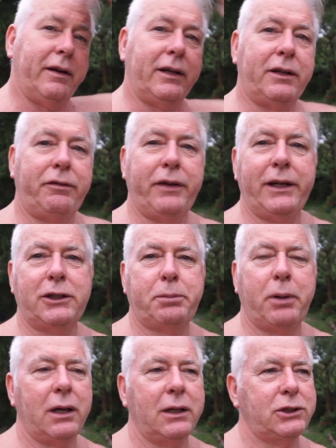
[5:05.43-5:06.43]
to finish
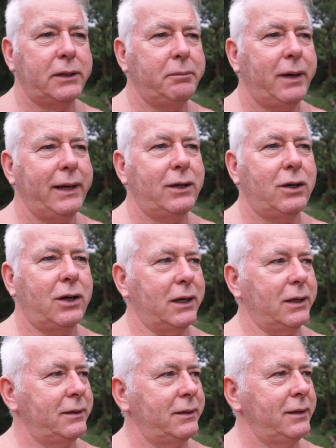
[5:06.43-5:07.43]
polishing my
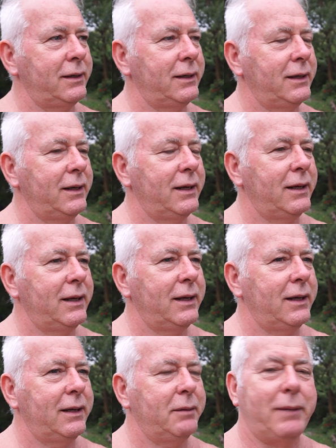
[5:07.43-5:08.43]
car,
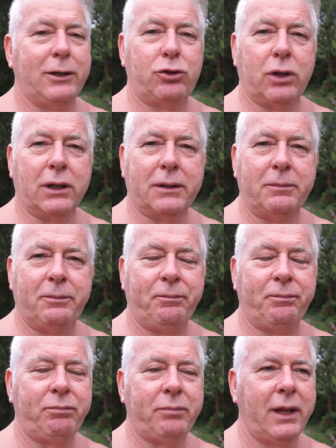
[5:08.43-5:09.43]
my truck,
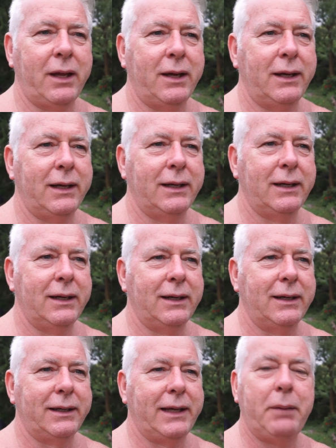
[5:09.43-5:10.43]

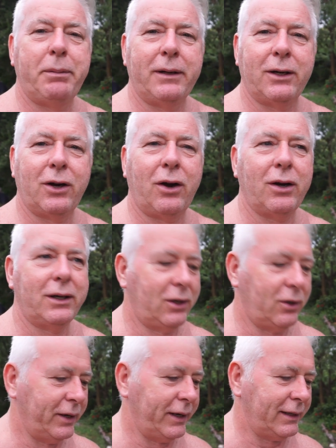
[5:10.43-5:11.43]
keeping the garden
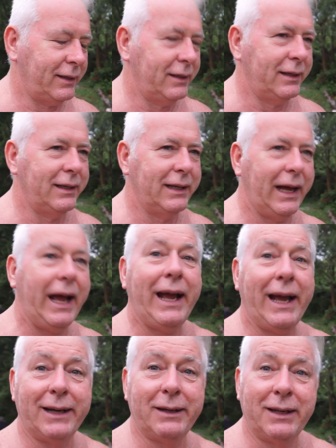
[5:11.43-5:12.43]
going
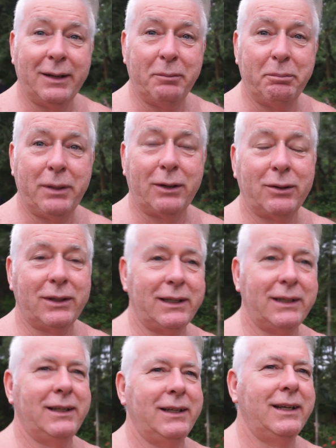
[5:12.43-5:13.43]
and build
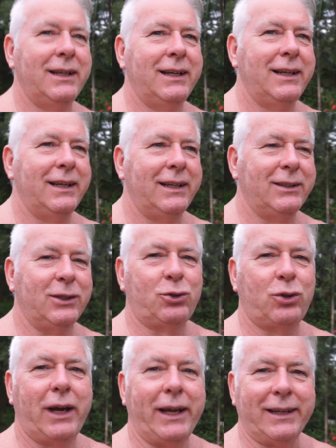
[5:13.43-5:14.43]
the
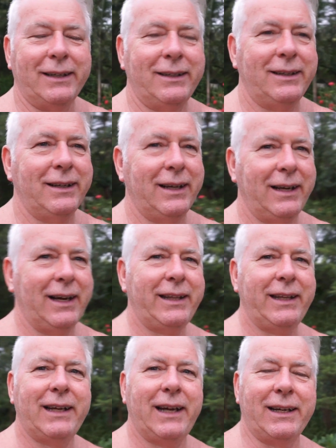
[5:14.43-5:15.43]
trike. I
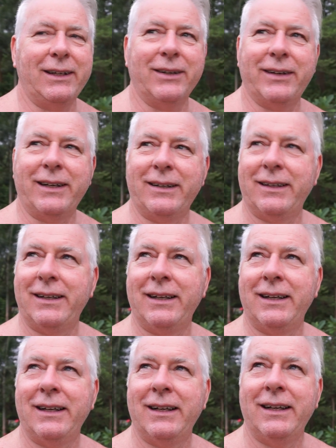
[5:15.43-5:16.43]
think I can do it,
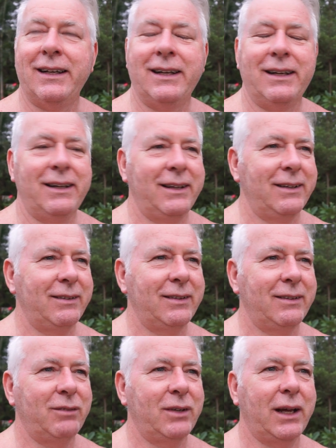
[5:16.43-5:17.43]

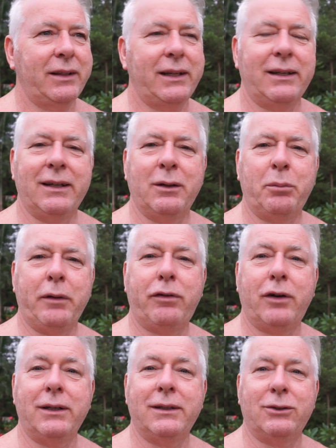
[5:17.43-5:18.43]
but I think it'll be
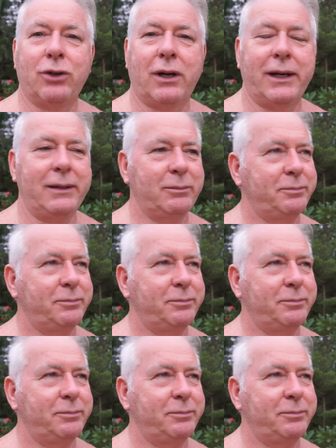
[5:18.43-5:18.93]
fun to try.